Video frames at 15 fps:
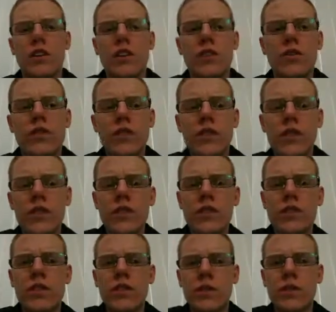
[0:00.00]
So first,
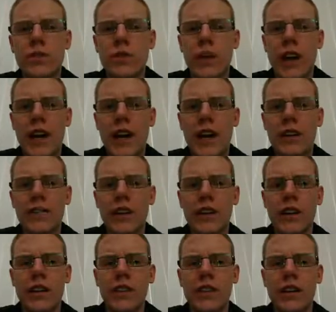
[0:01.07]
it's useful to have
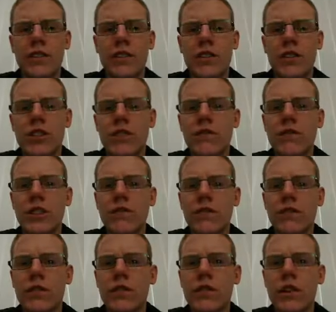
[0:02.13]
a definition of
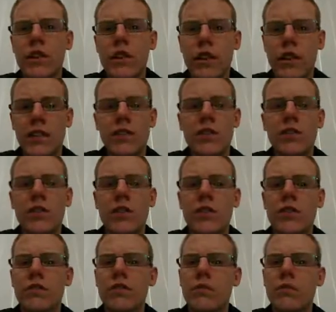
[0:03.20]
different kinds
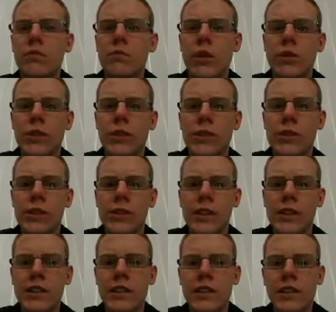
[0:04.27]
of
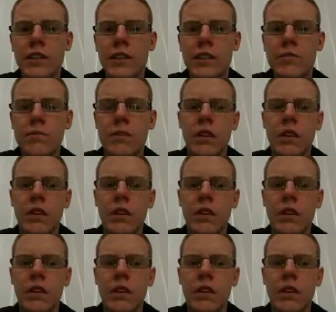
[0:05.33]
multiprocessing systems,